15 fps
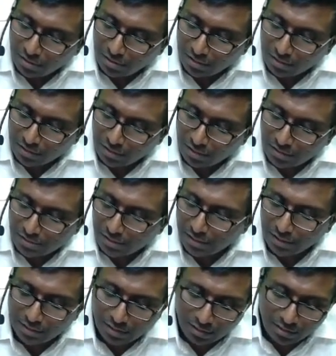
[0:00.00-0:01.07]
Correct now?
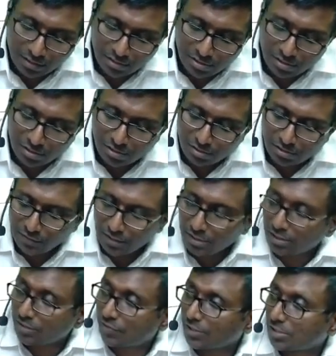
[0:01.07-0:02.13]
Second condition. This is
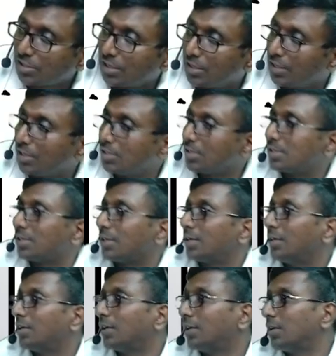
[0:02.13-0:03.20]
first condition,
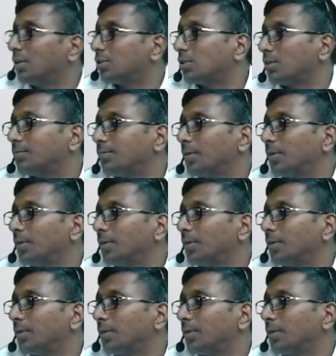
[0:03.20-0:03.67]
second condition.